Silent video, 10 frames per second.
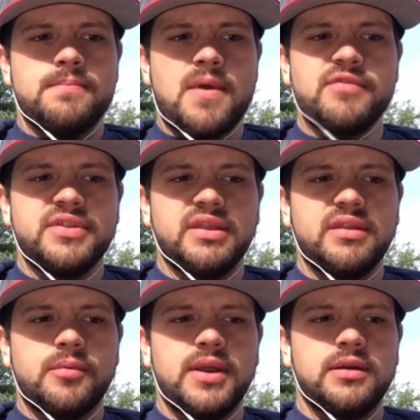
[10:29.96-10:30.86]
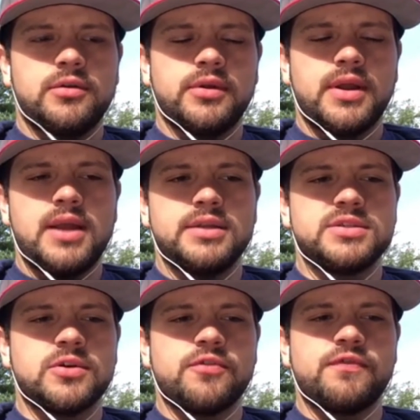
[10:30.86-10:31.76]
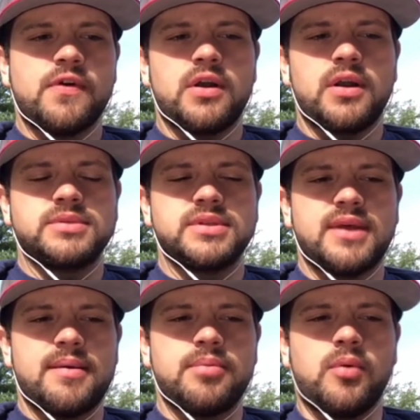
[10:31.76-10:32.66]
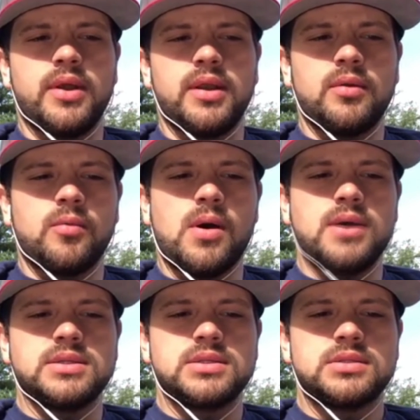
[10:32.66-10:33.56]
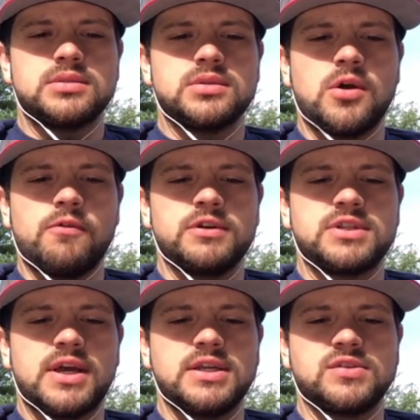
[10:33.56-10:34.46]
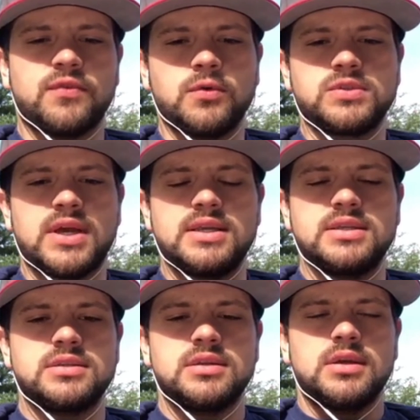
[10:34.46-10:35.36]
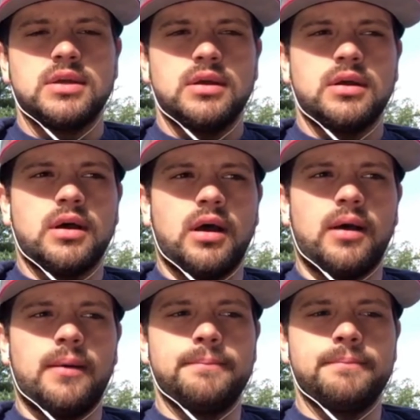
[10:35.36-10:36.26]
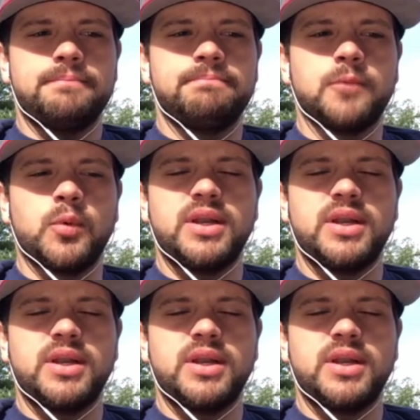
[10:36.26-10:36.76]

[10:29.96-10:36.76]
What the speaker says: Everything that we had created so far up to that point was oversized, full size. Um, we